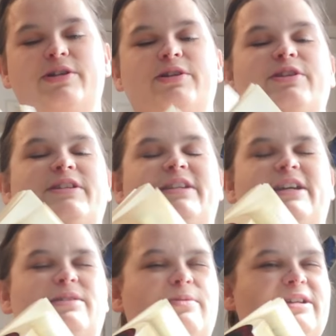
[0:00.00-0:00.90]
So this
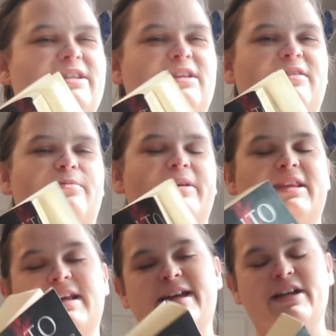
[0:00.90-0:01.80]
takes place a little bit
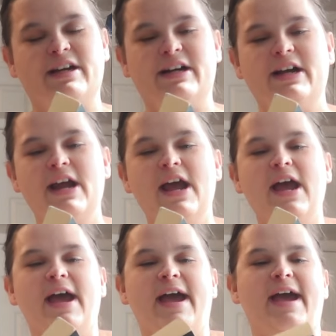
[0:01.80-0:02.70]
later,
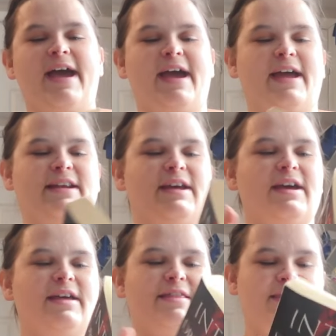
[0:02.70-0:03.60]
and
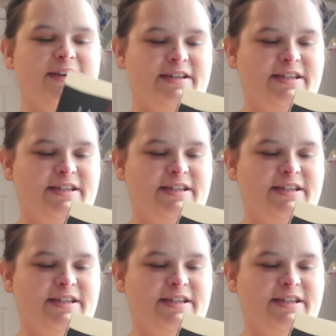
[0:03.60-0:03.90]
the